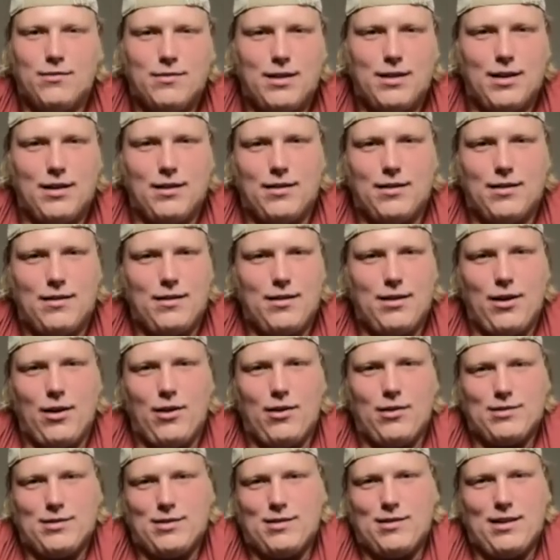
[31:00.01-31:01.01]
And,
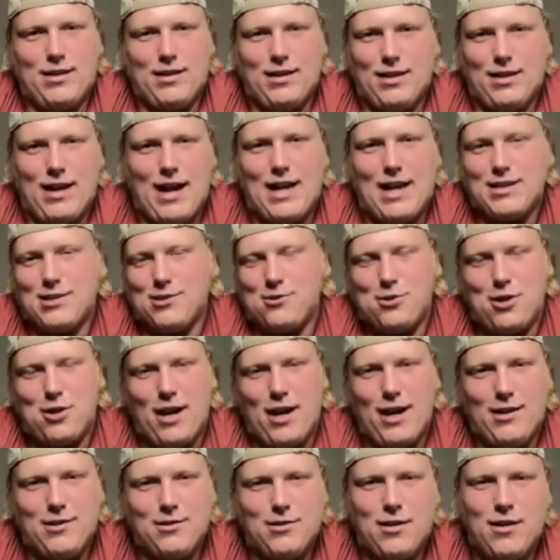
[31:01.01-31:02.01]
it hasn't
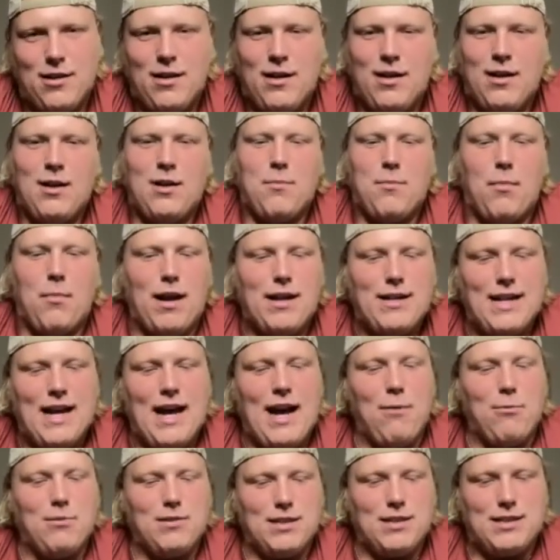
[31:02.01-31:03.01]
changed. My
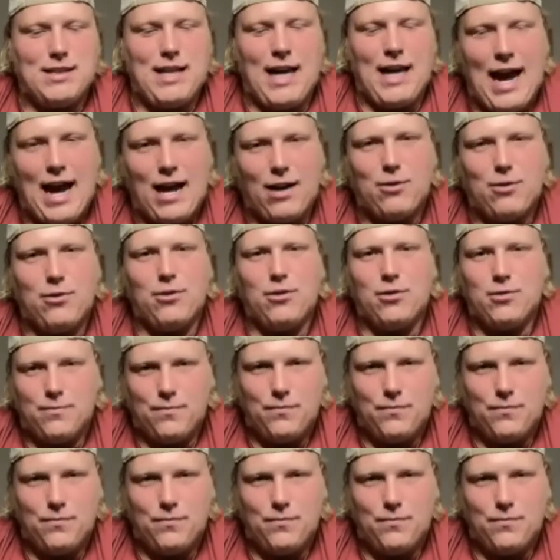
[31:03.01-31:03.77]
dad was a tackle